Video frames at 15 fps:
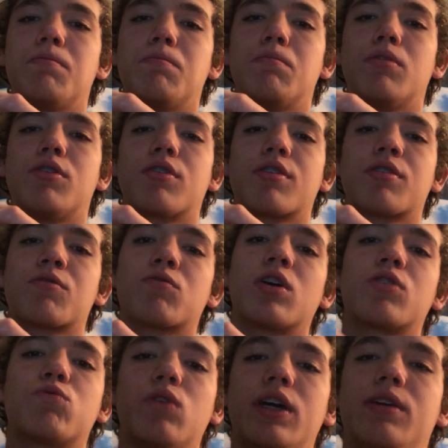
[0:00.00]
more
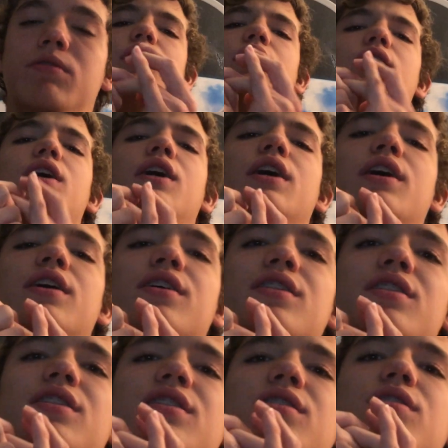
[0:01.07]
runway.
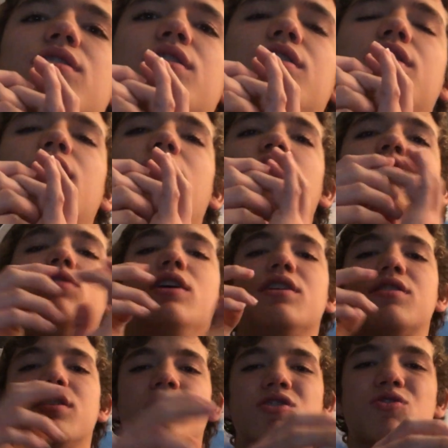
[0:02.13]
And now
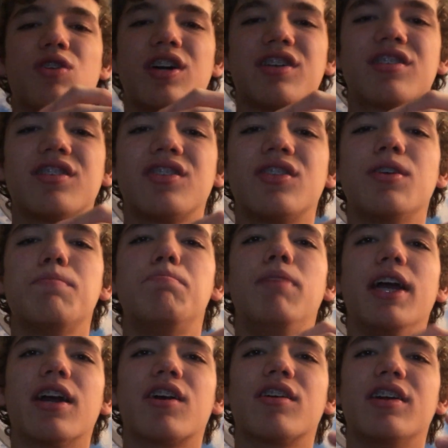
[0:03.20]
let's address the
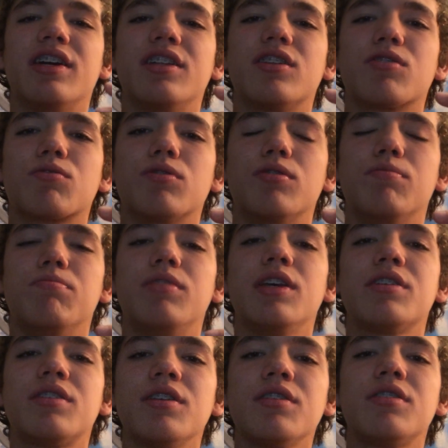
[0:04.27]
bear in the room.
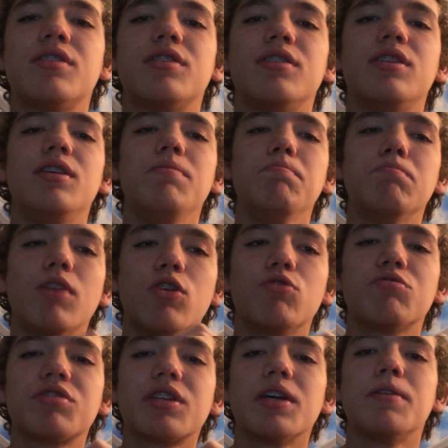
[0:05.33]
This is the
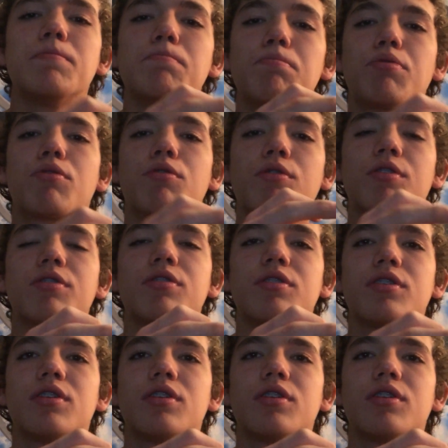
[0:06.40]
most important